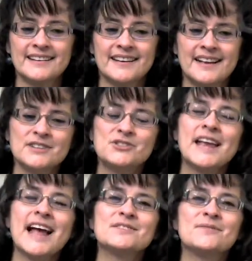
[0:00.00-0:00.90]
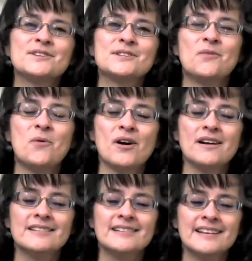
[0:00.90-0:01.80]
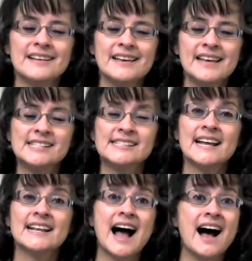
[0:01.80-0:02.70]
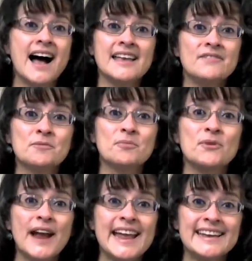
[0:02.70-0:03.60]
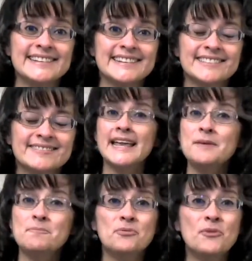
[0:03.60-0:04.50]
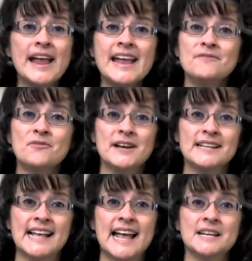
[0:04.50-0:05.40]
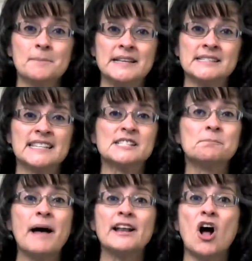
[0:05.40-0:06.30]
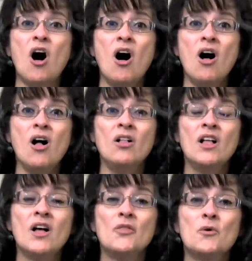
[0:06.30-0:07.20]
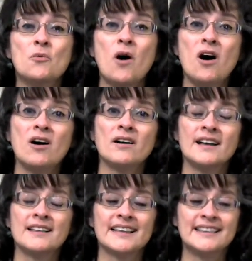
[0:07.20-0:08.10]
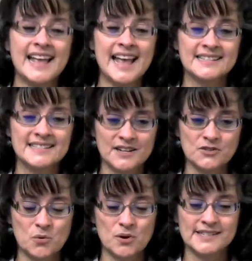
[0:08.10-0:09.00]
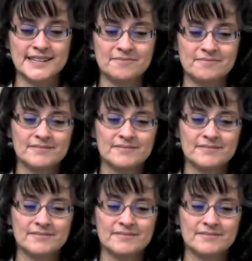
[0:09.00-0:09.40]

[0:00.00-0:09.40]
And did you catch verse 4? He said, I even prayed. He prayed for his enemies despite all the wrong that they had done towards him.